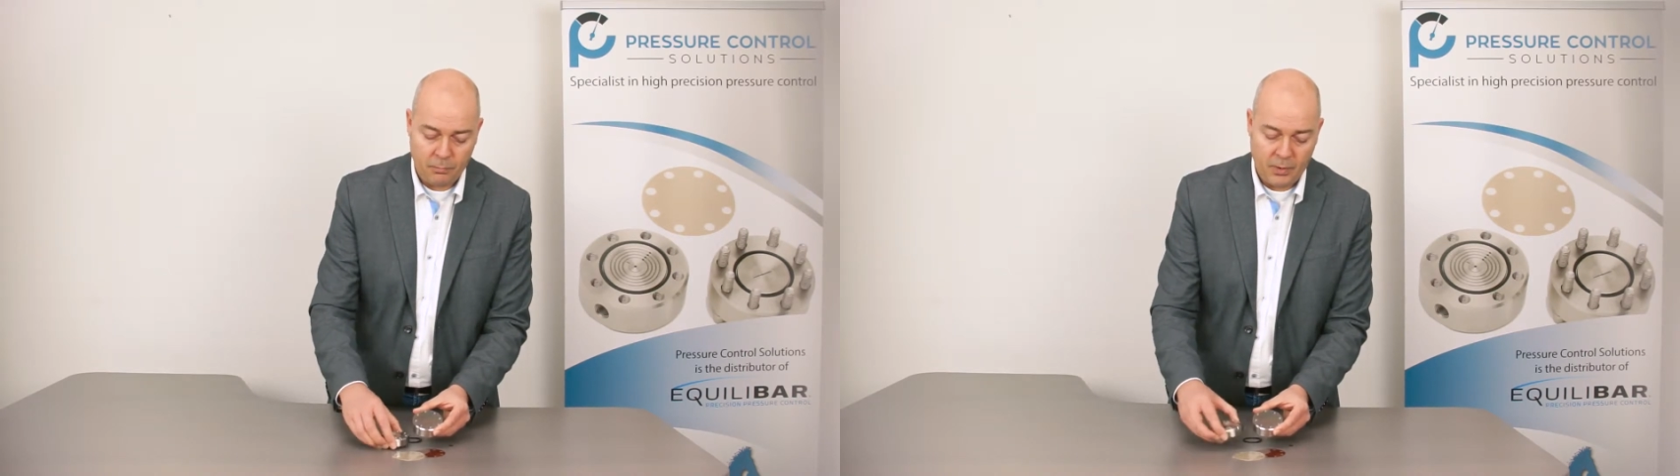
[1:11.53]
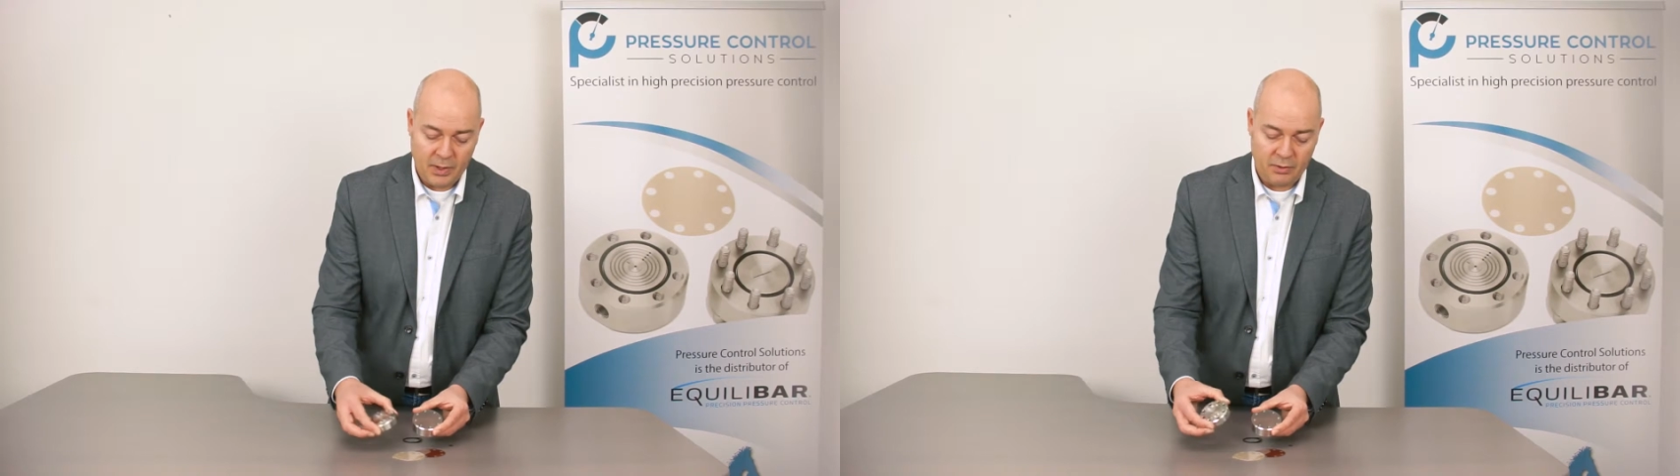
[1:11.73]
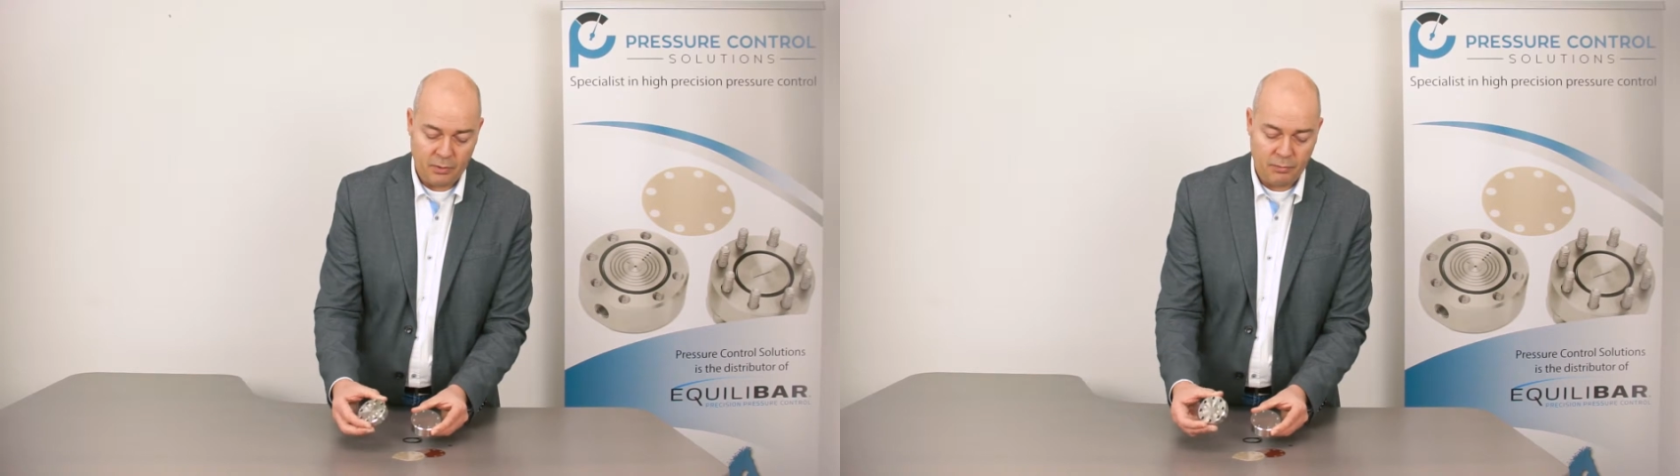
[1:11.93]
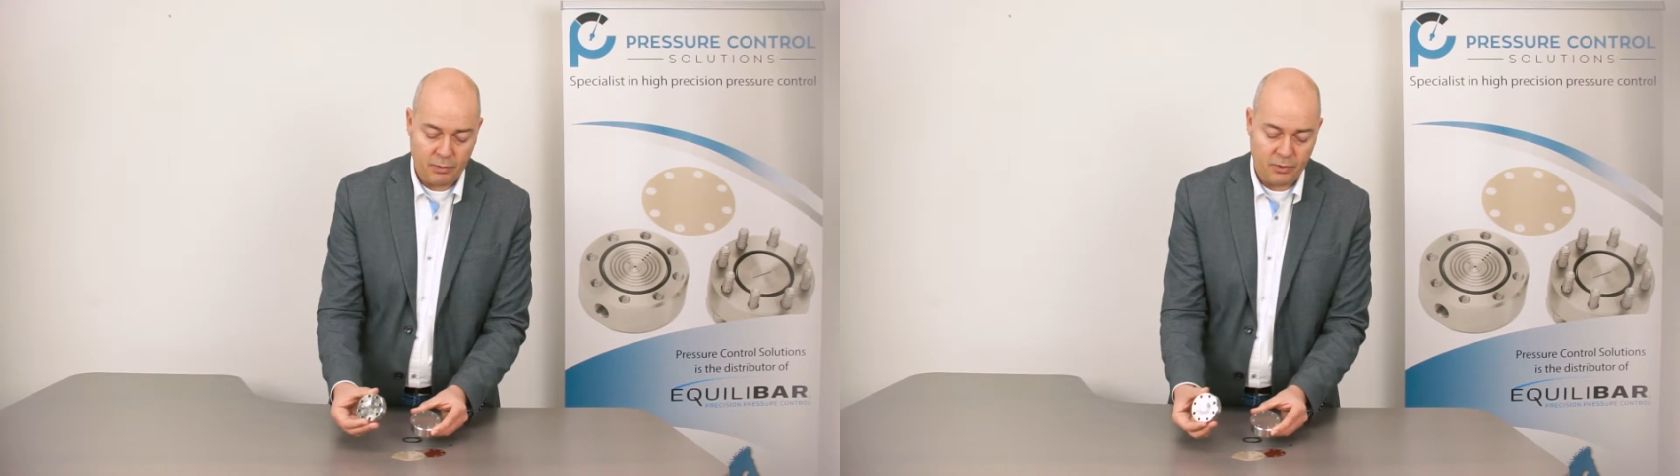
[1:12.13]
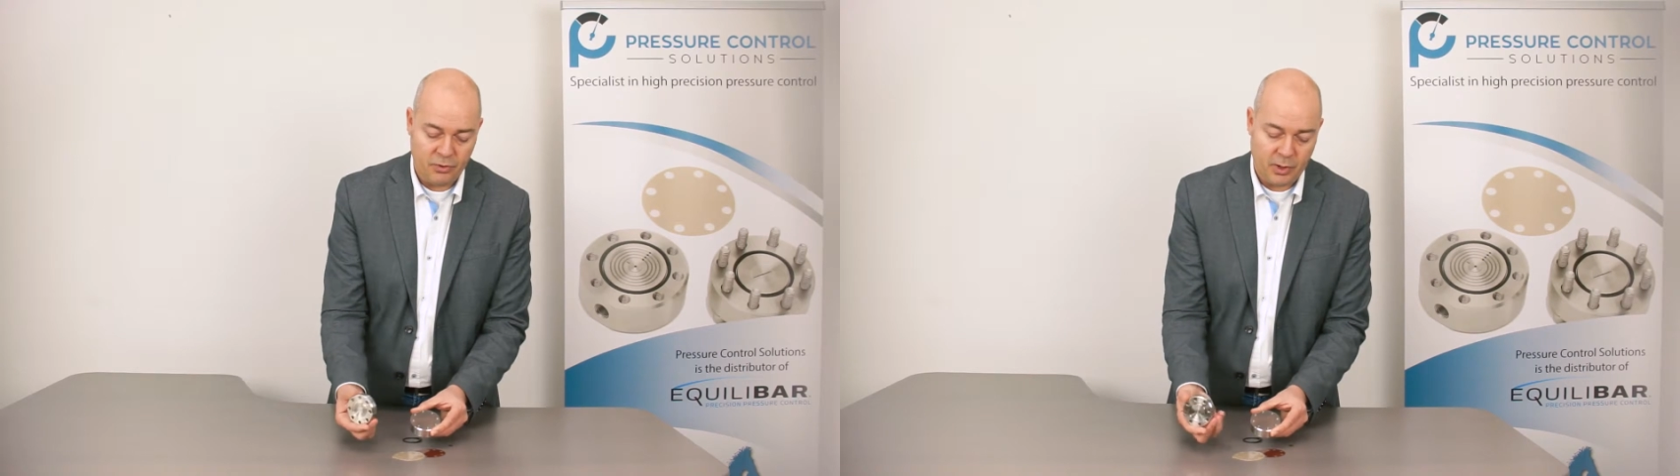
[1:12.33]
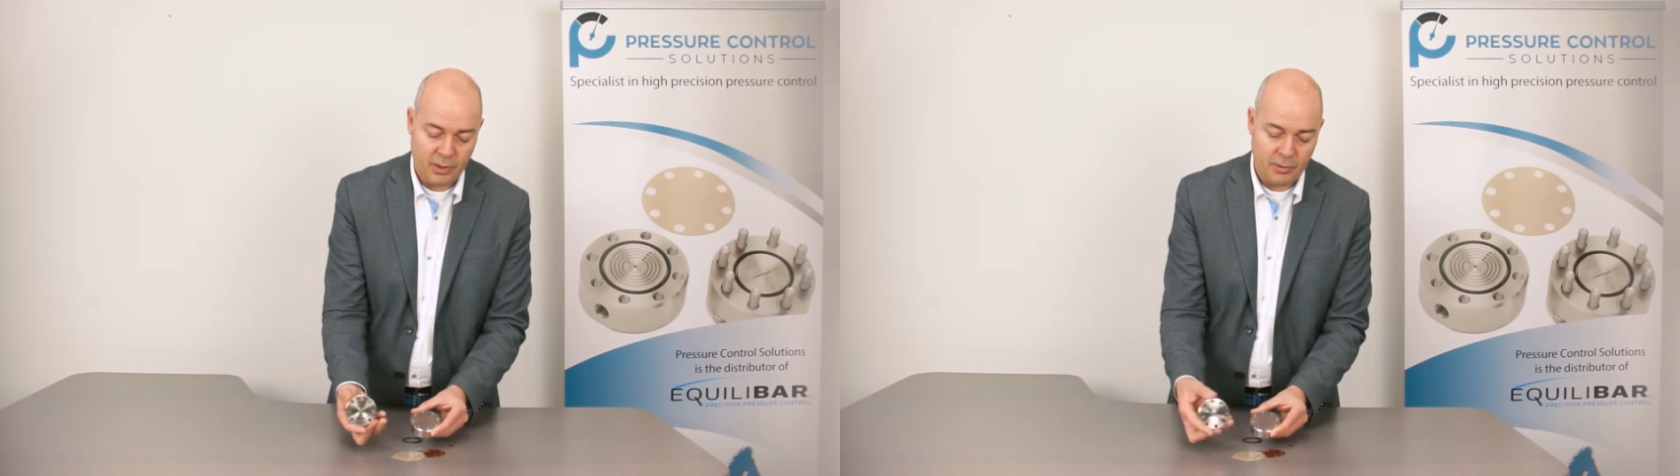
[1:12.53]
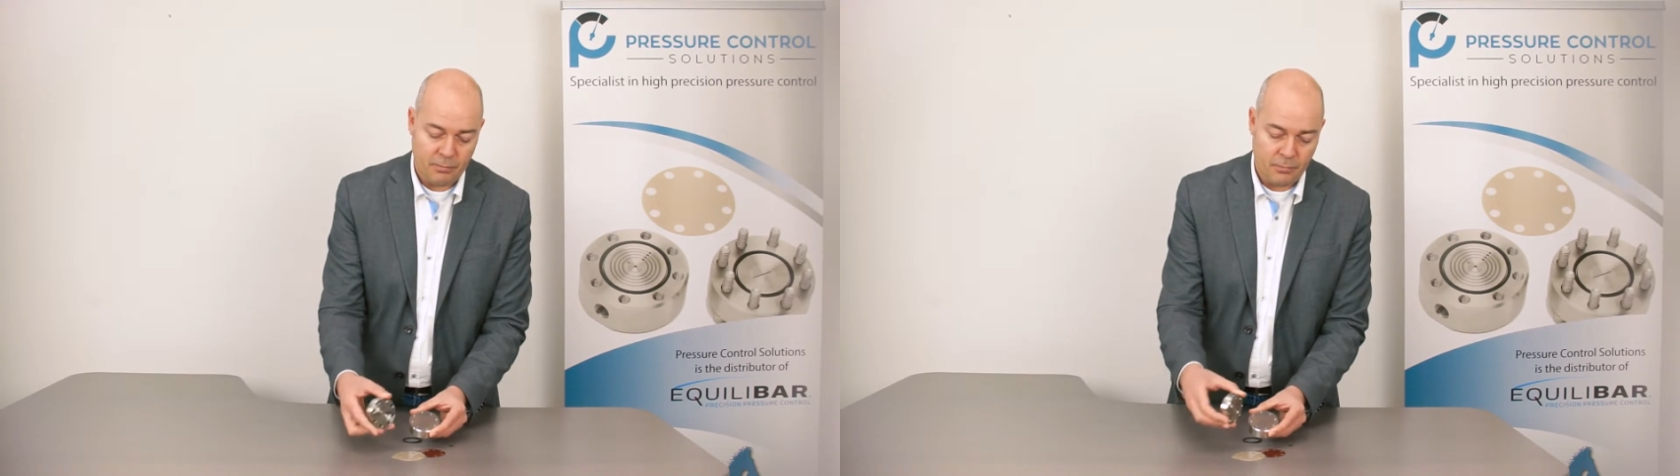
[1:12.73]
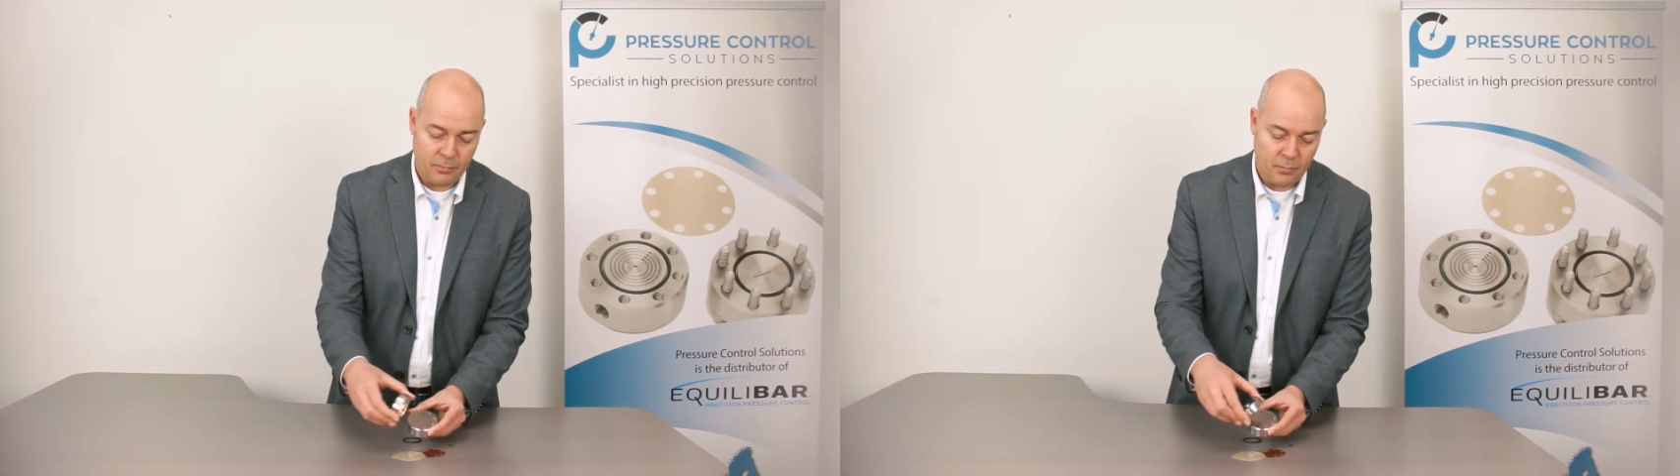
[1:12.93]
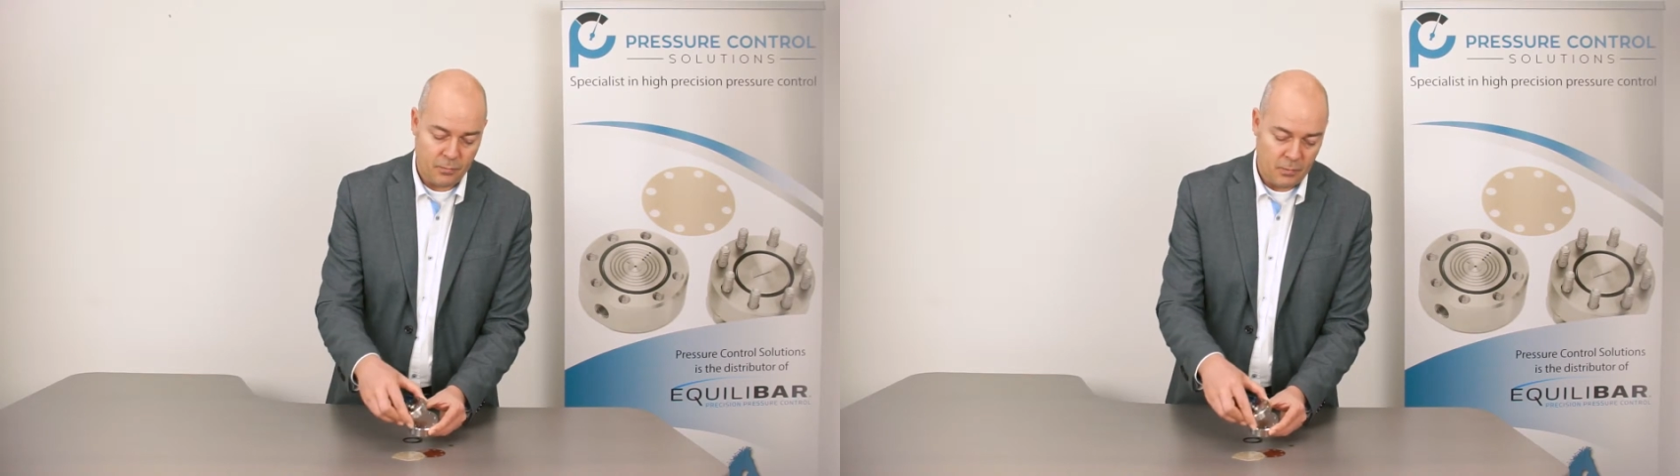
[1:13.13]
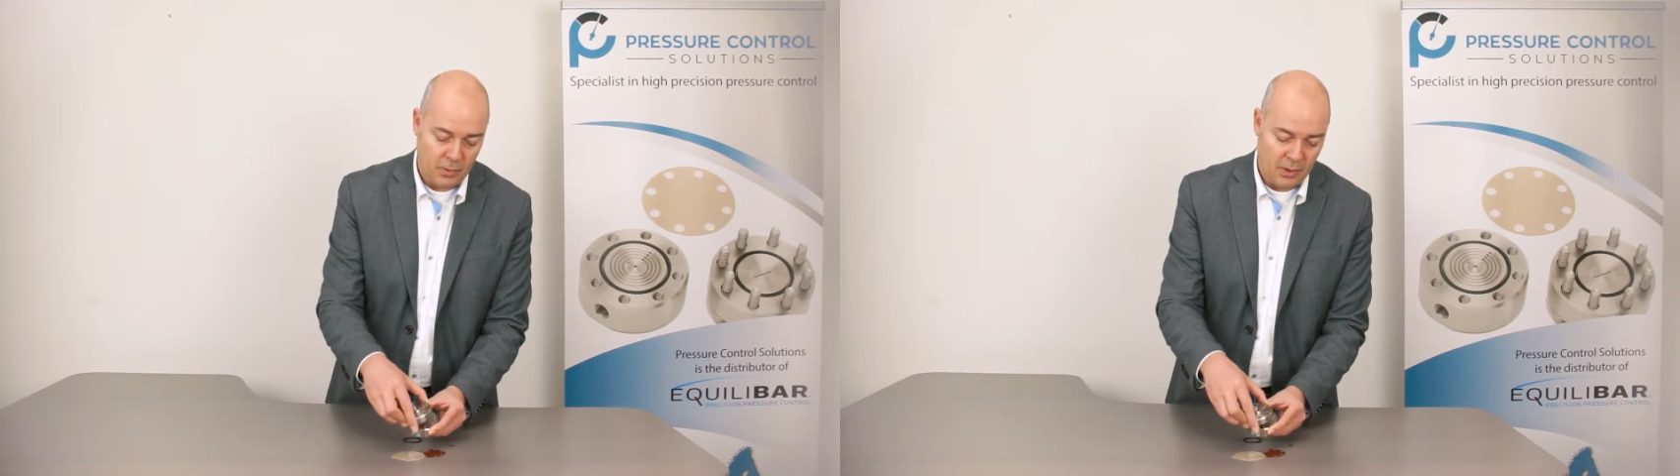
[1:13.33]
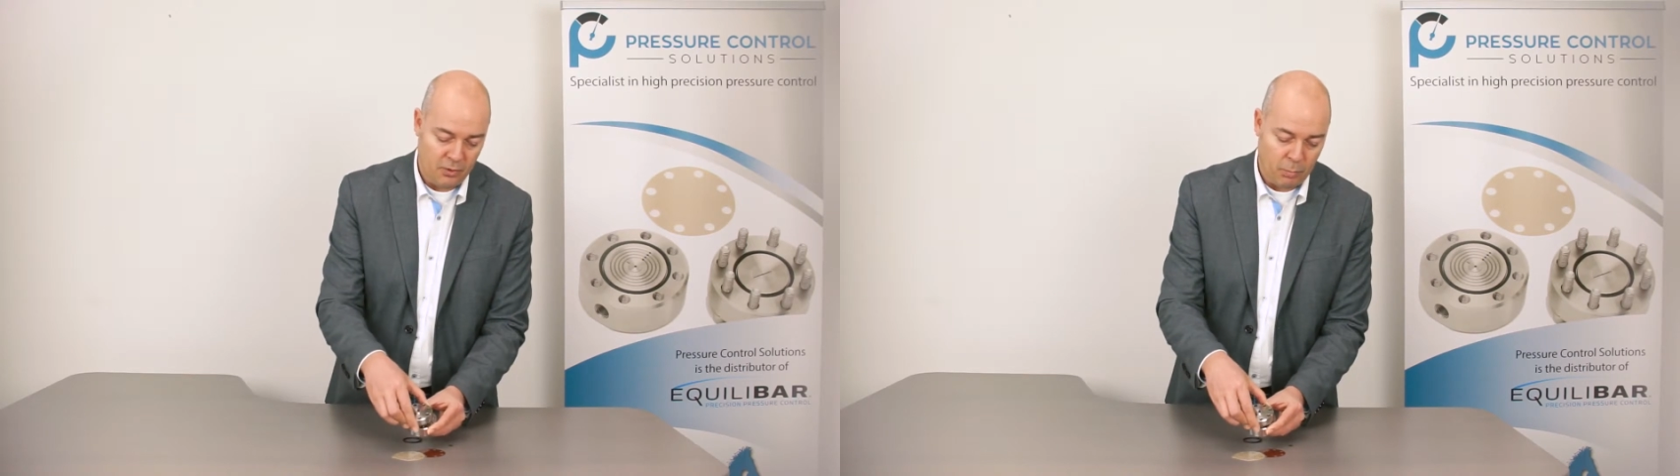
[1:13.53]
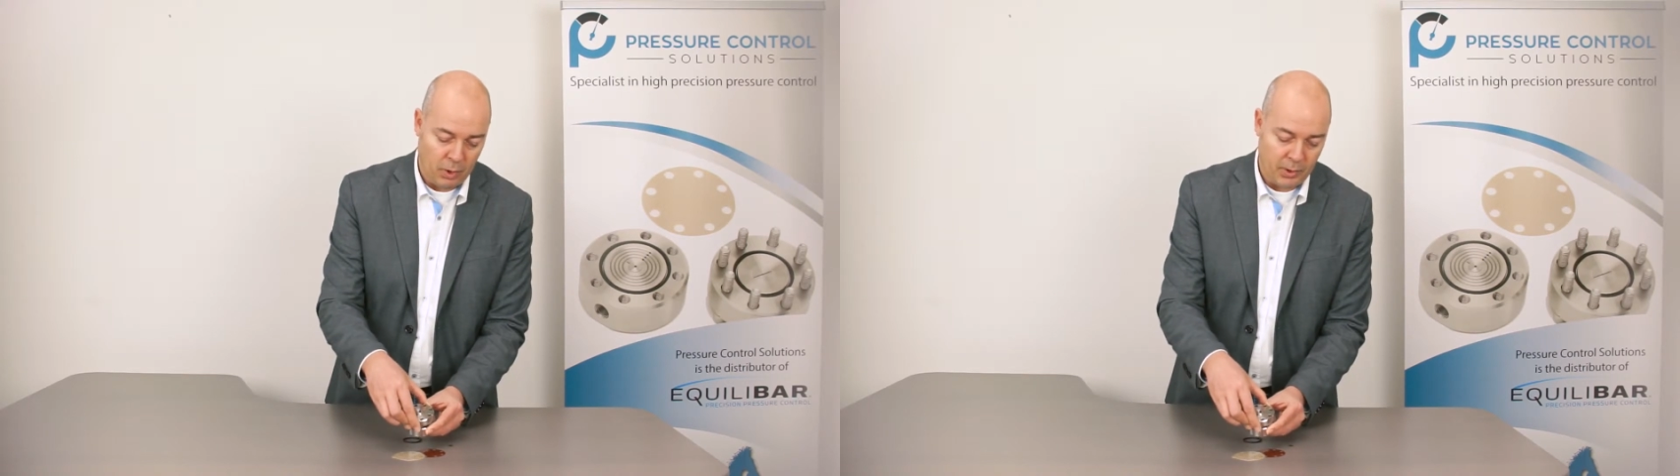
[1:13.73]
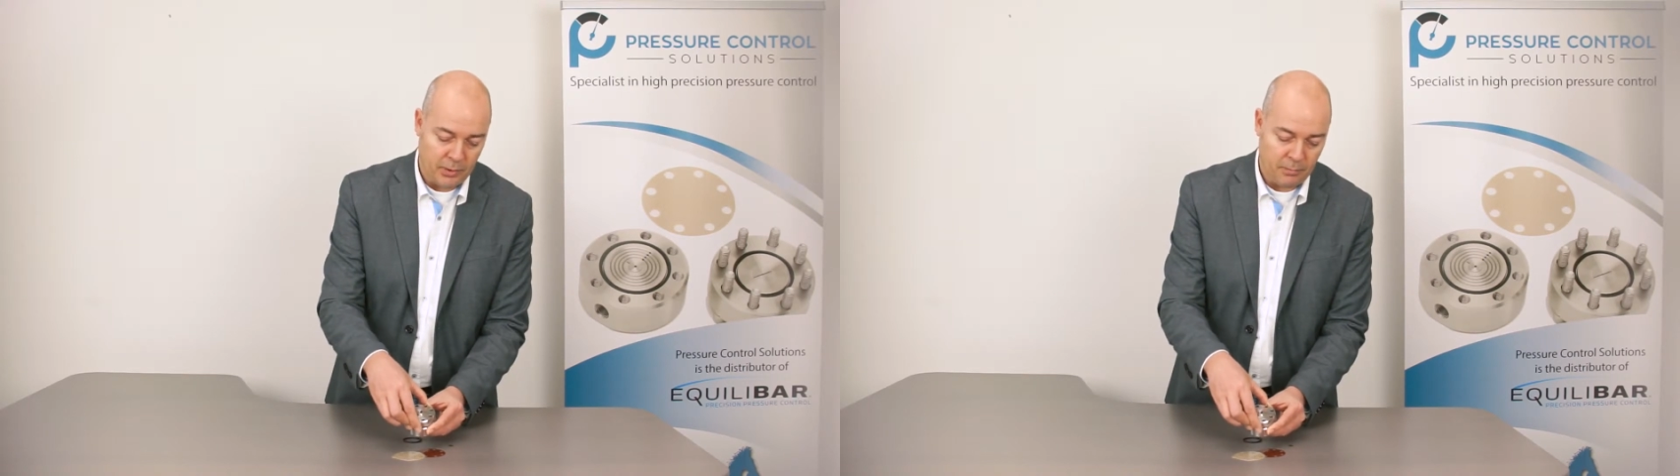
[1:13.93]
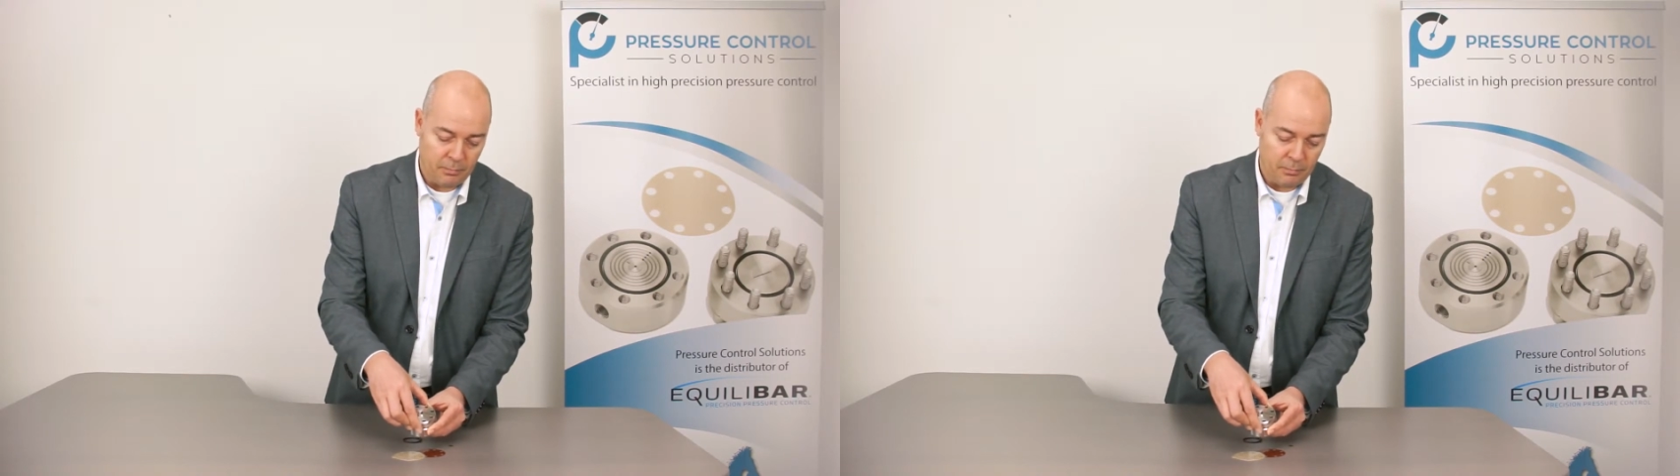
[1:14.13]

at the reference side is applied.